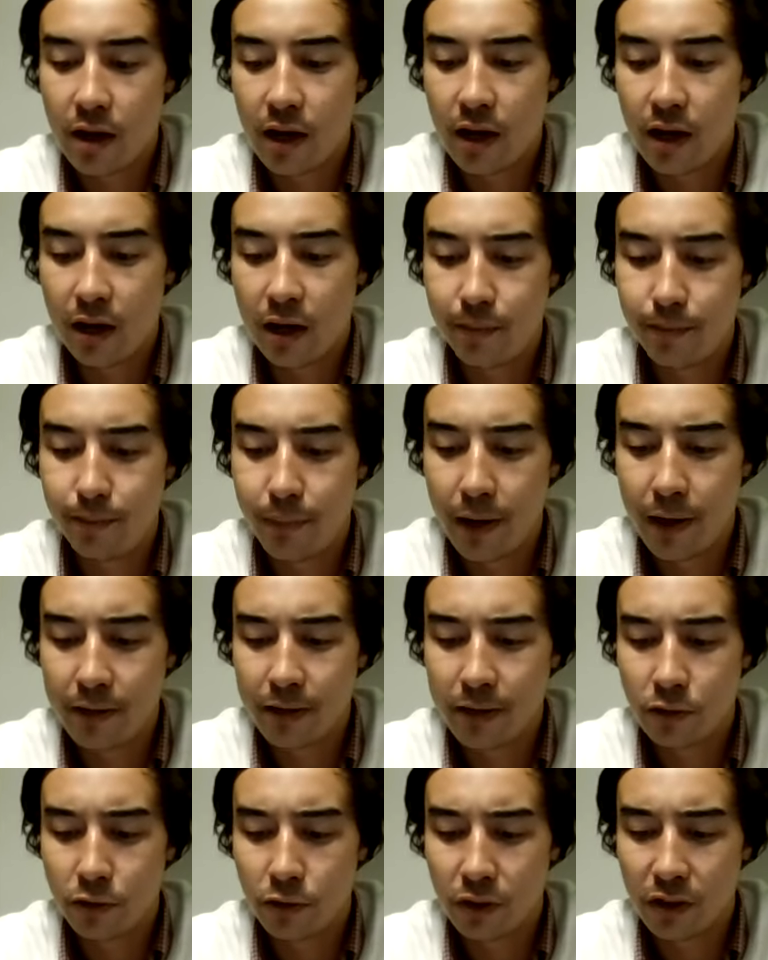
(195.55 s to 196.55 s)
And
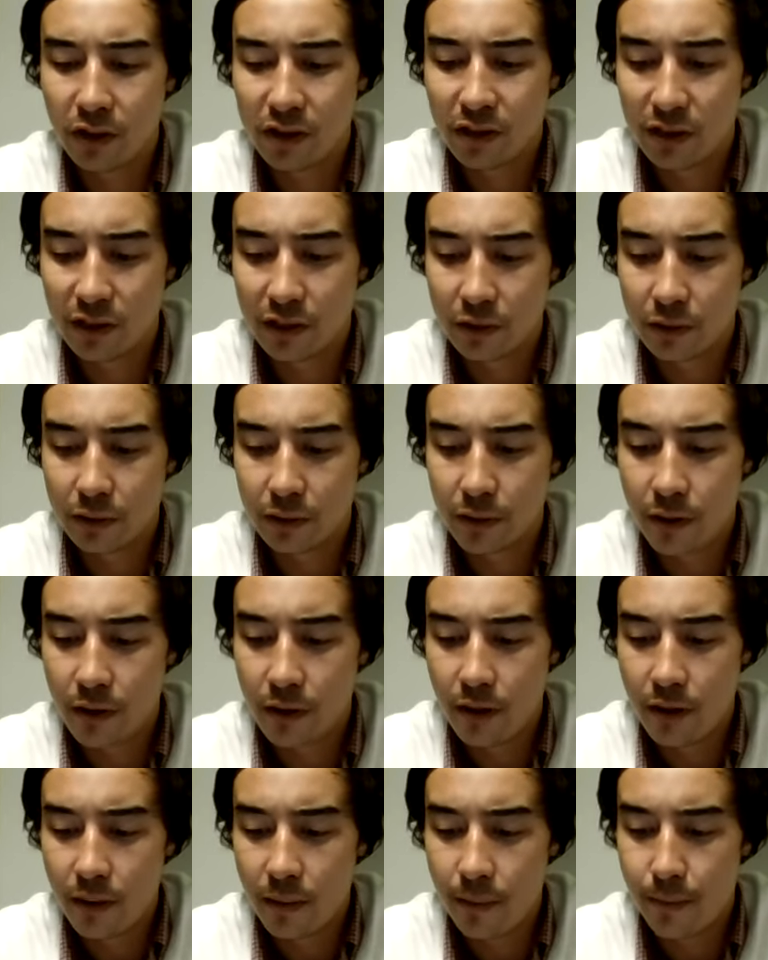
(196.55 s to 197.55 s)
basically, what it is, it's
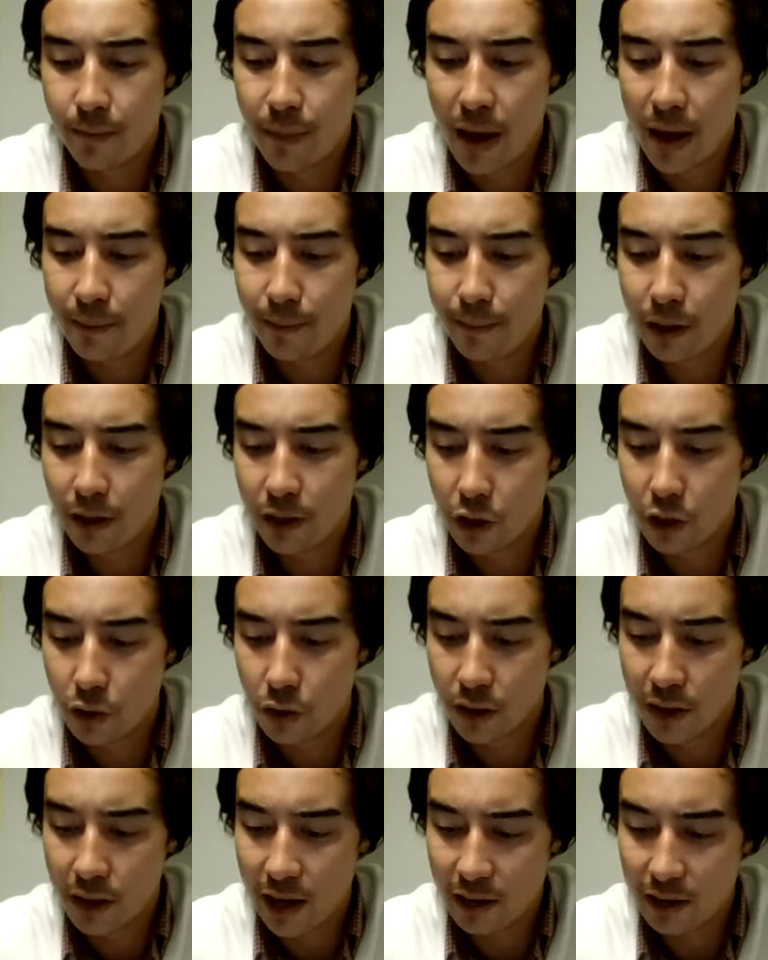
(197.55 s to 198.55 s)

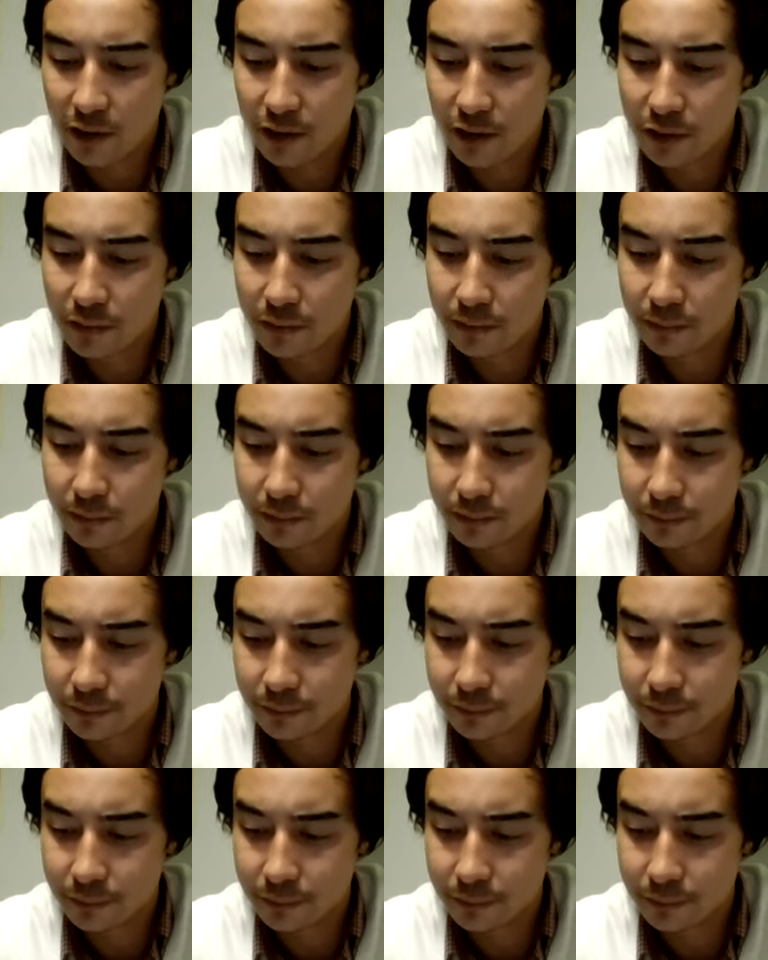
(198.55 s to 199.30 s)
bempedoic acid.